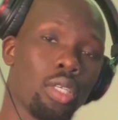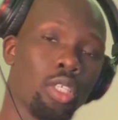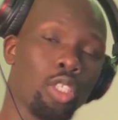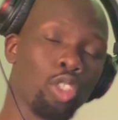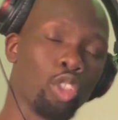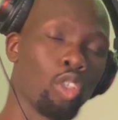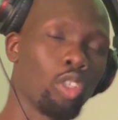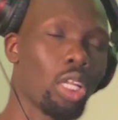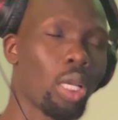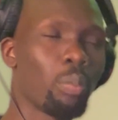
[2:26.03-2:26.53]

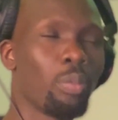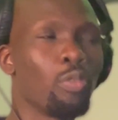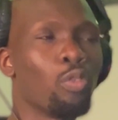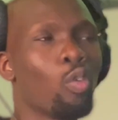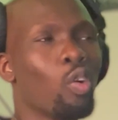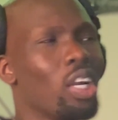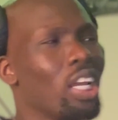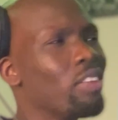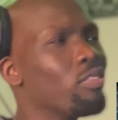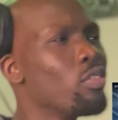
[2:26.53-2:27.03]
So like
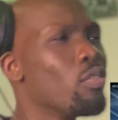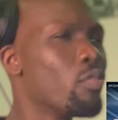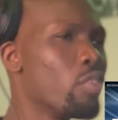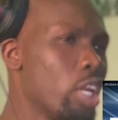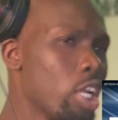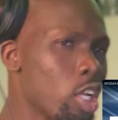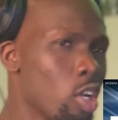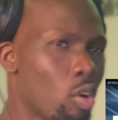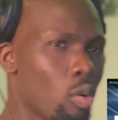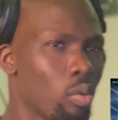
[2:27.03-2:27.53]
before every
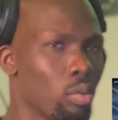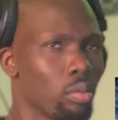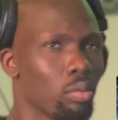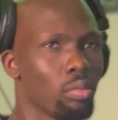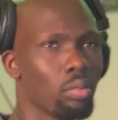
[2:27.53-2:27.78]
video,